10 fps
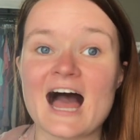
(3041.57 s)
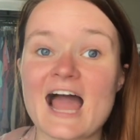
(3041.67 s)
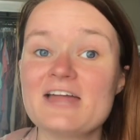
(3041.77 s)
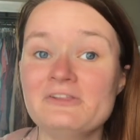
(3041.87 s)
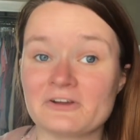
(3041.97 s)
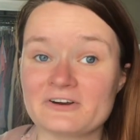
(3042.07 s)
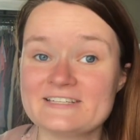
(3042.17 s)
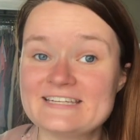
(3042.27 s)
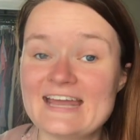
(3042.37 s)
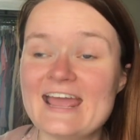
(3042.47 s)
I learned
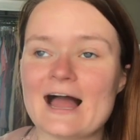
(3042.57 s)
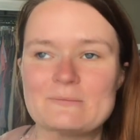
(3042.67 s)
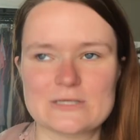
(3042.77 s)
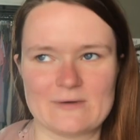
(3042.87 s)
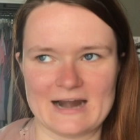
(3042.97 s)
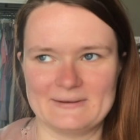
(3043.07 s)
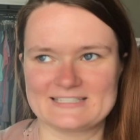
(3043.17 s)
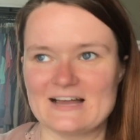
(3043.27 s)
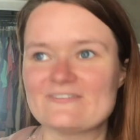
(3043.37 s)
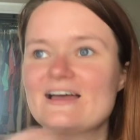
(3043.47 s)
today, I'm so proud of
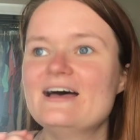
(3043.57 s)
myself.